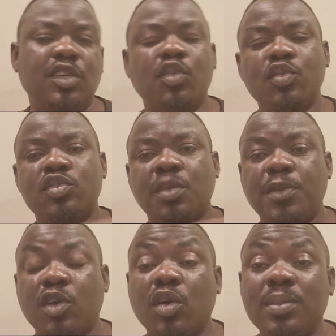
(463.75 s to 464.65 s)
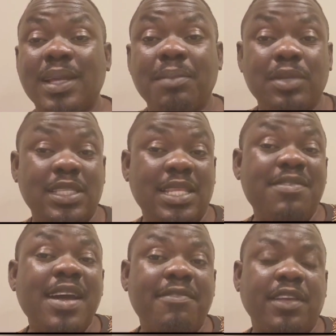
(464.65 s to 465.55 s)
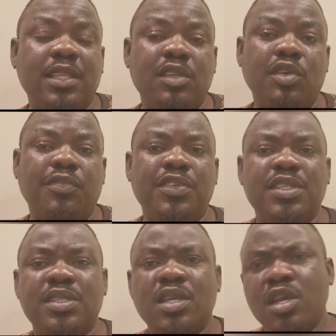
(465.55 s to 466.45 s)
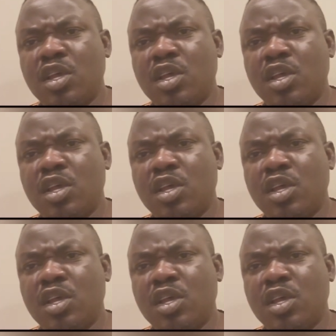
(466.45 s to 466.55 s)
It goes up, it comes down, but it never affected your fishes.